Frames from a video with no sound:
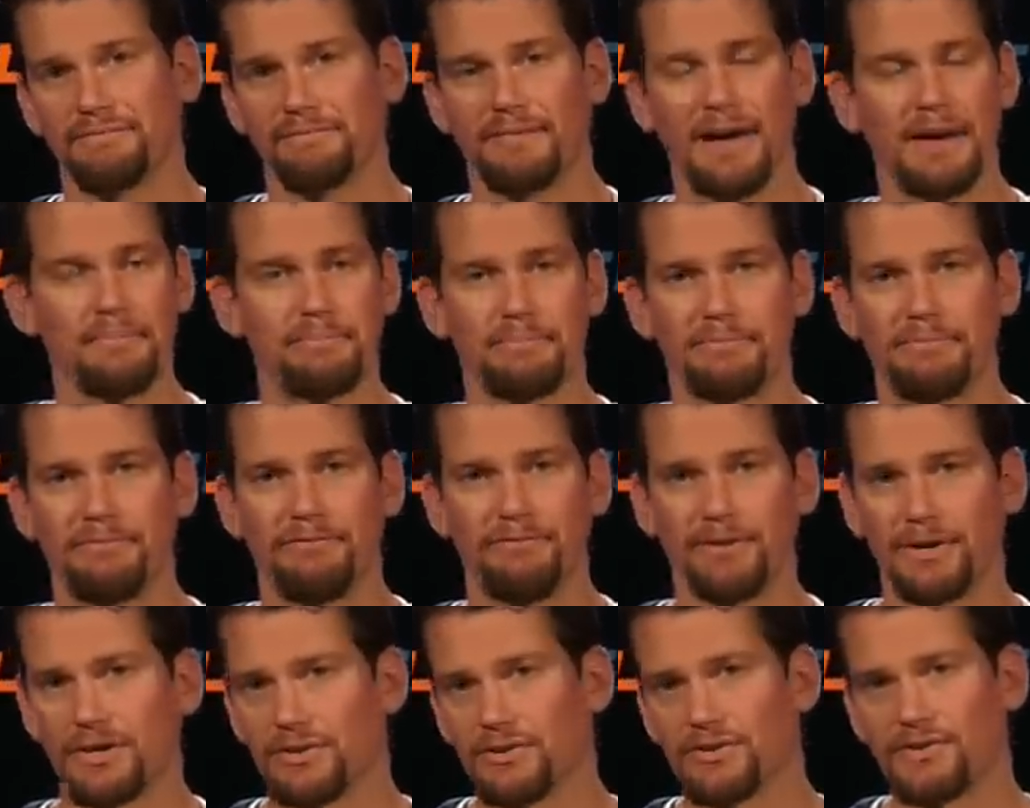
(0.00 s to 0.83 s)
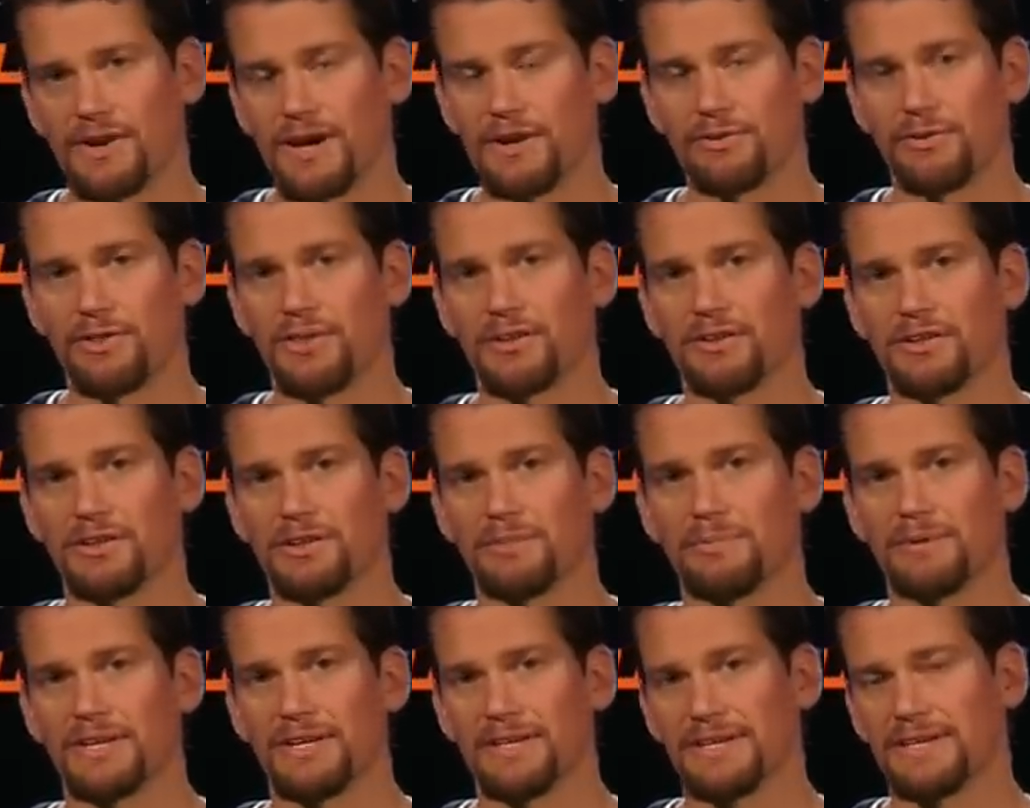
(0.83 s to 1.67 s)
I fiddled around with it a
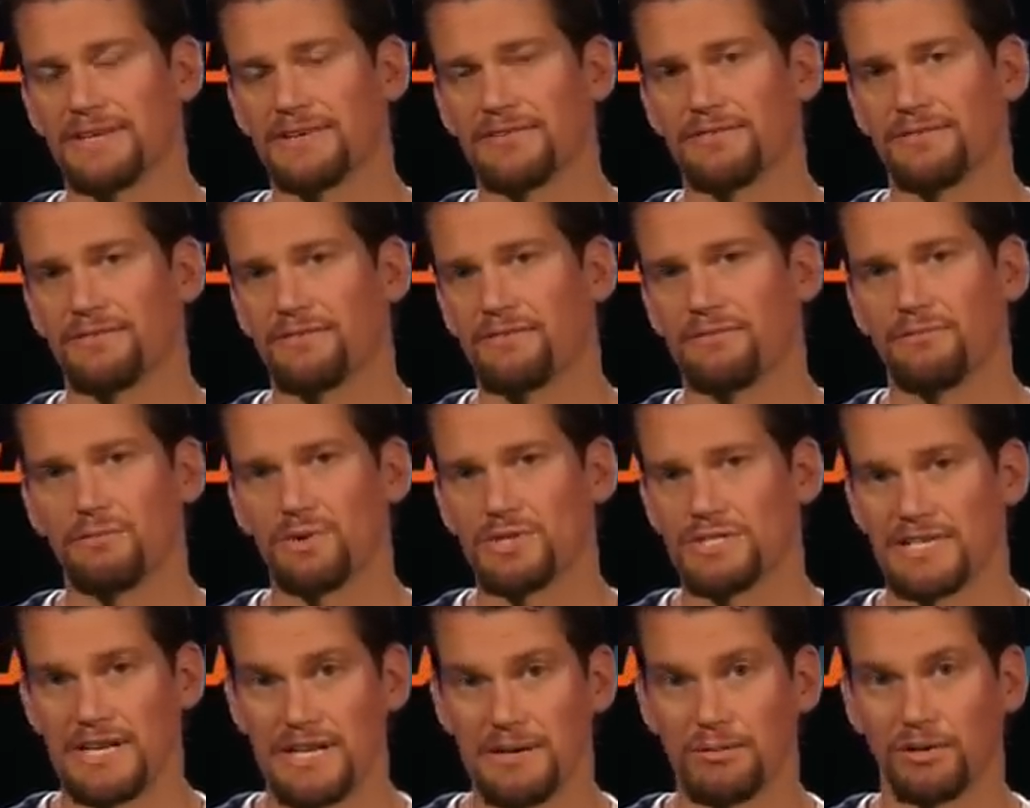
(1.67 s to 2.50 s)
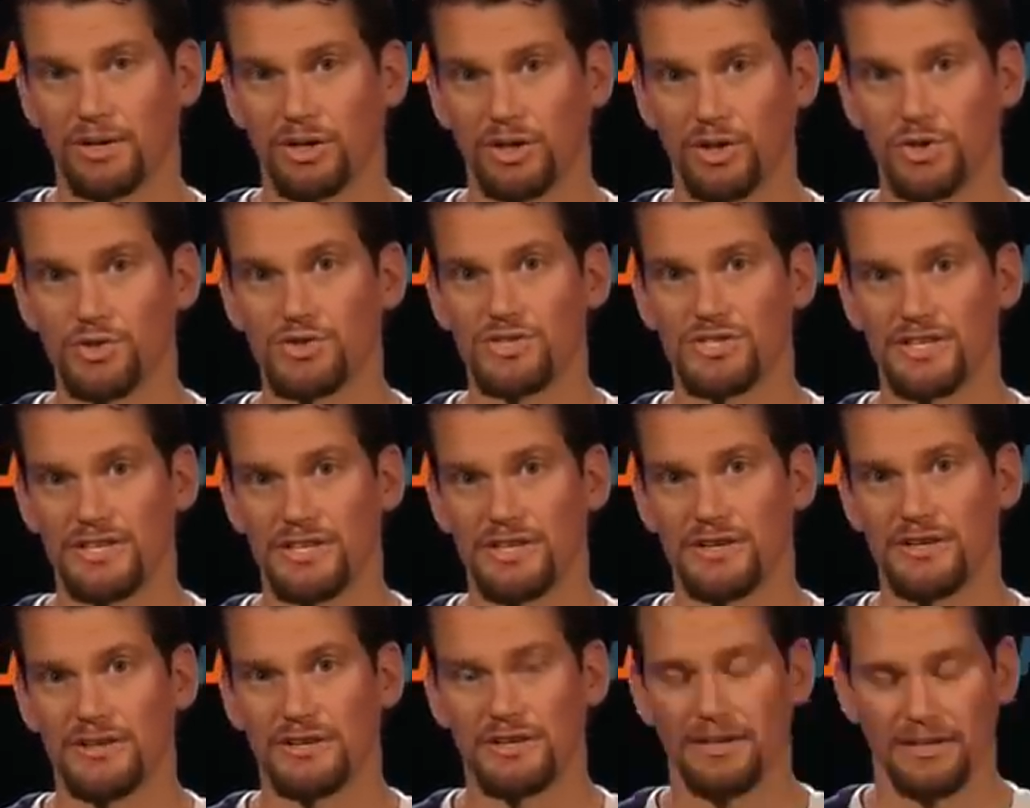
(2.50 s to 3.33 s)
little bit, didn't, wasn't able to loosen
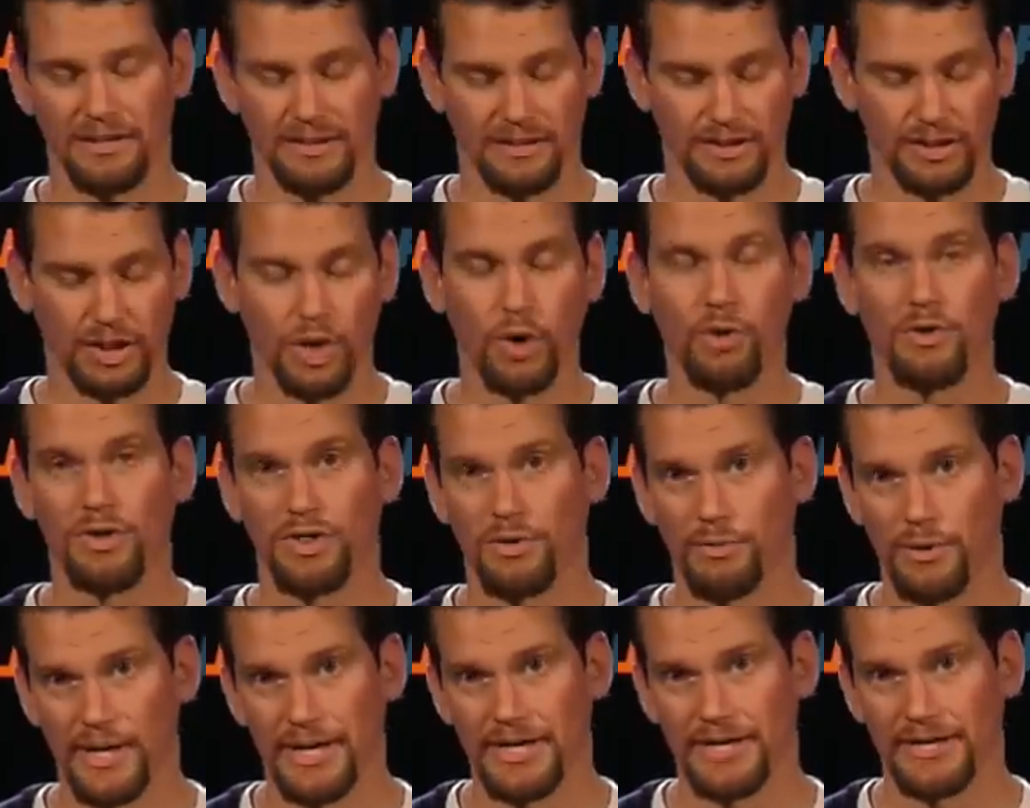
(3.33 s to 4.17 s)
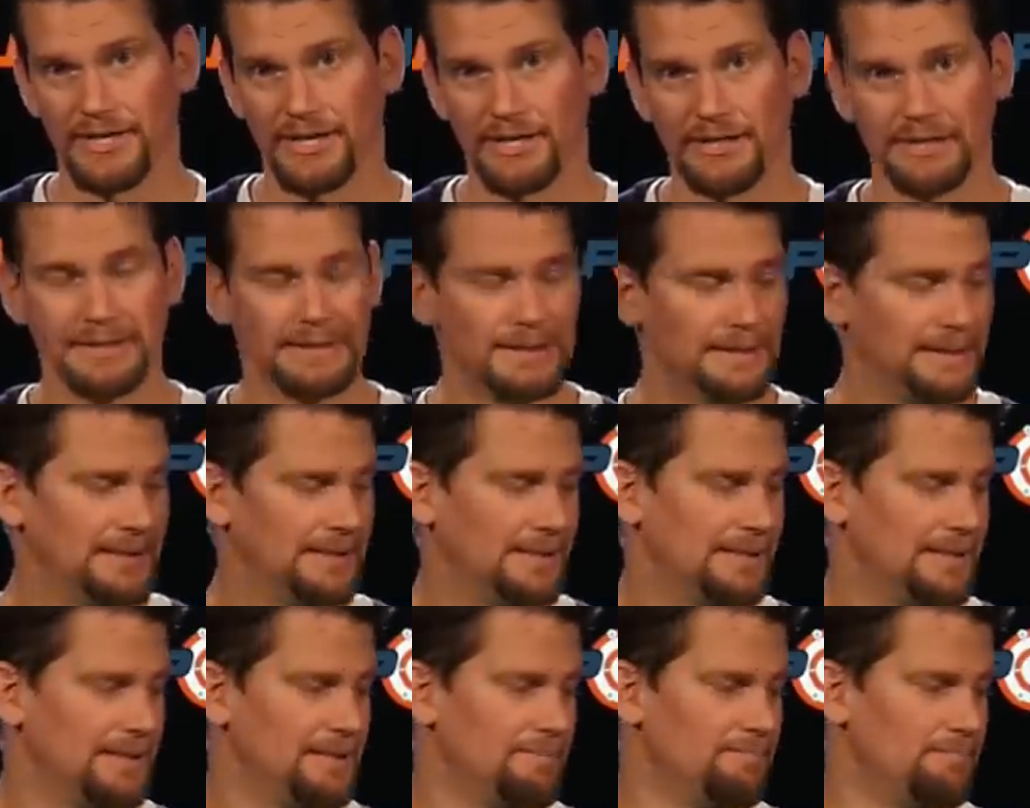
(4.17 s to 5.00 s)
it, uh, lower the weight at all.
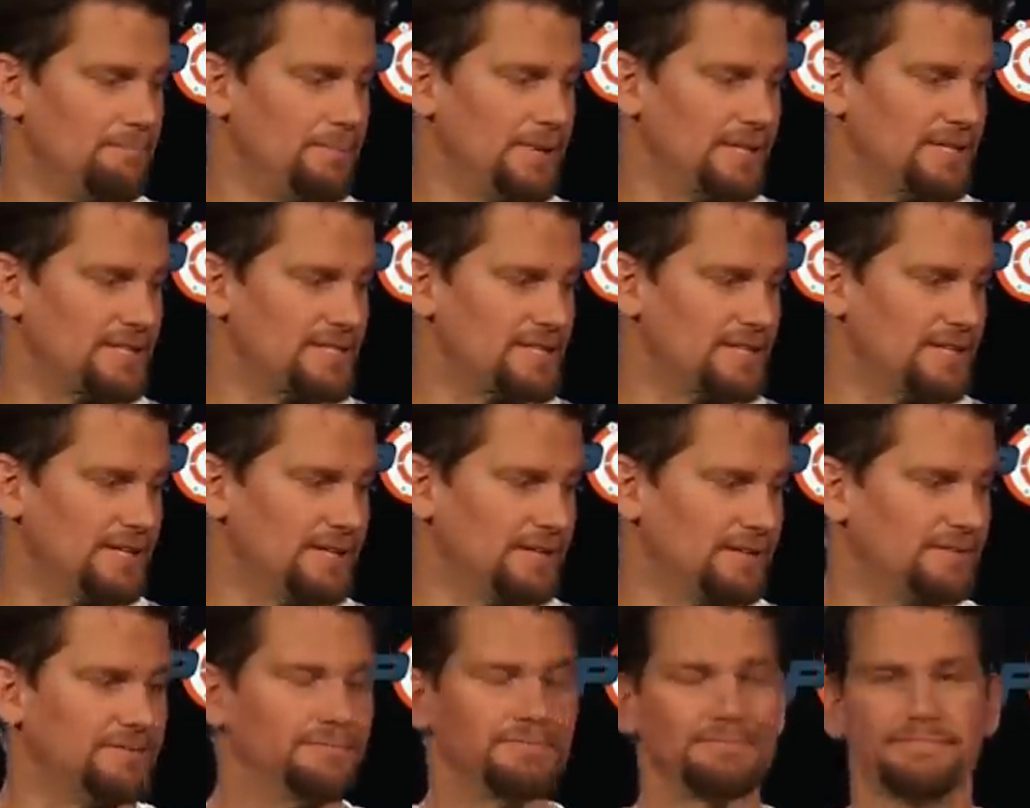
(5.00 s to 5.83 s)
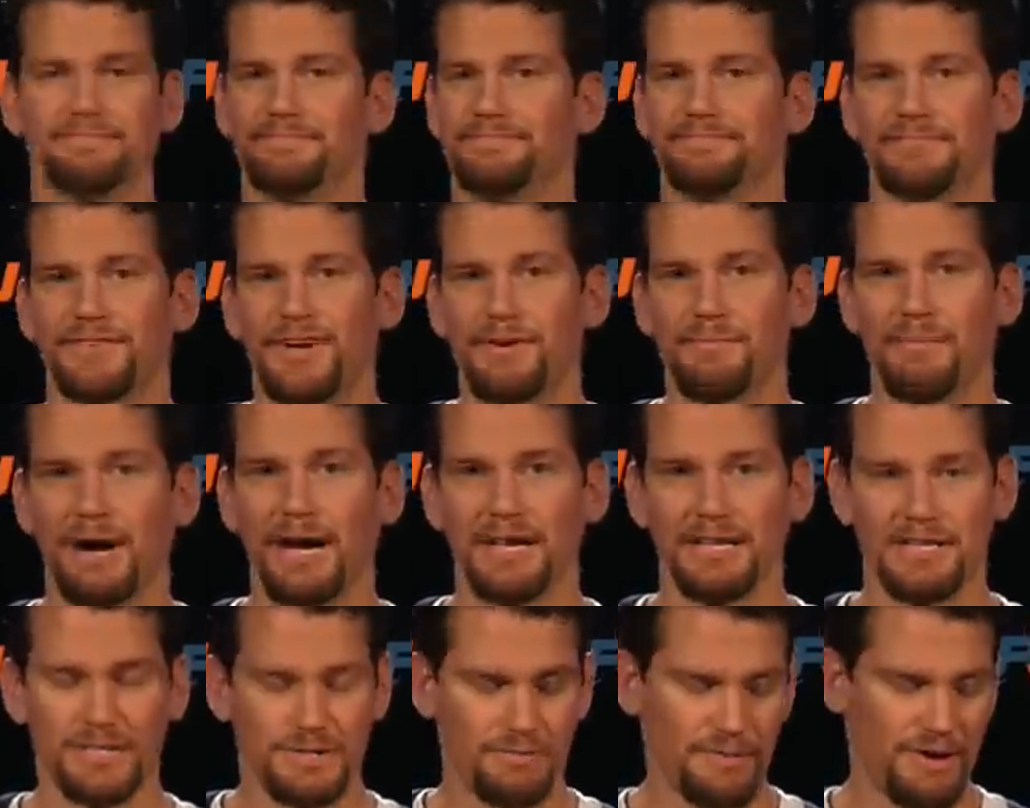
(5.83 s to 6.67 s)
But uh, your
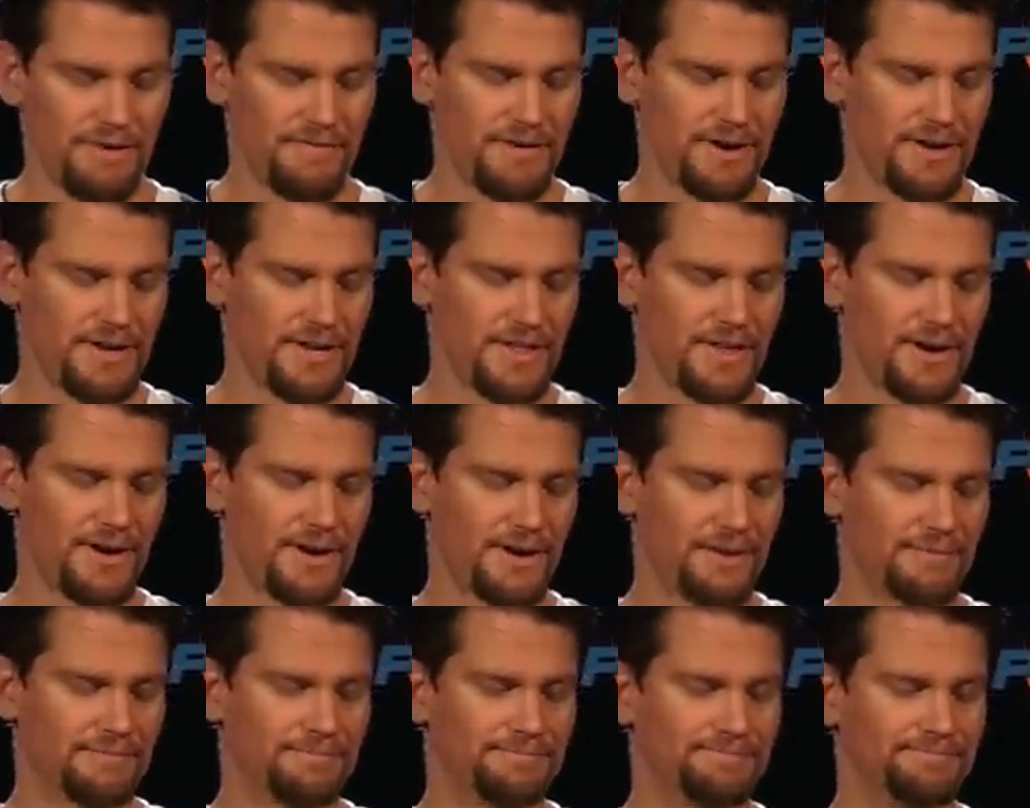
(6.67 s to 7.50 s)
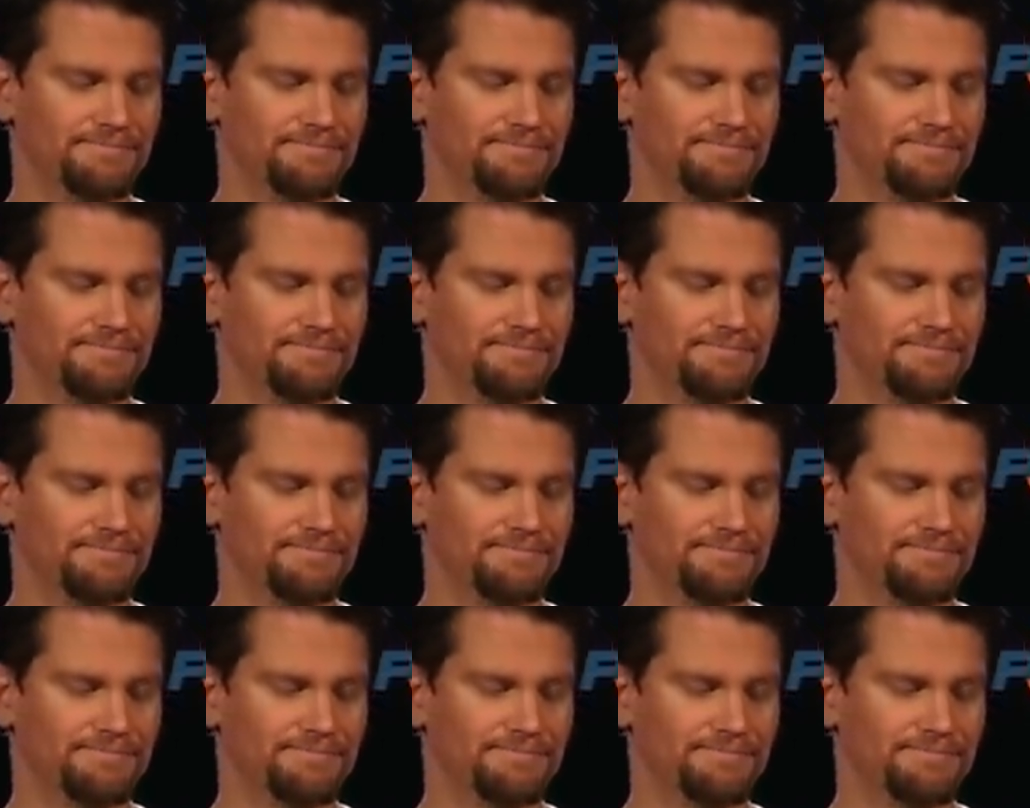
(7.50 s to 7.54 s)
mileage may vary there.